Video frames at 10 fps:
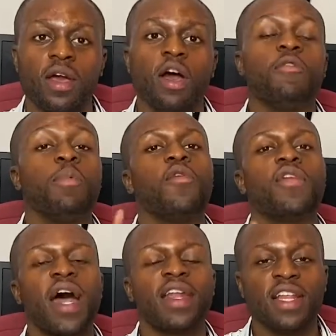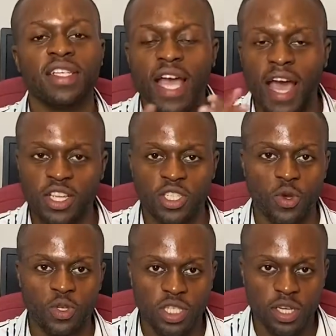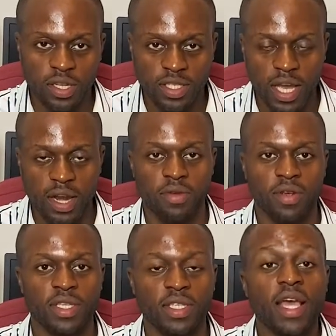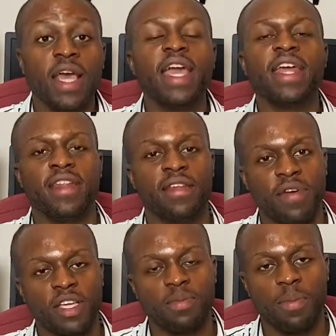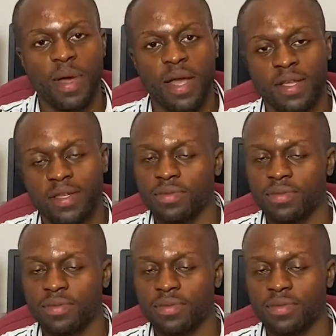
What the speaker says: of both analyst and associate salaries in an investment bank.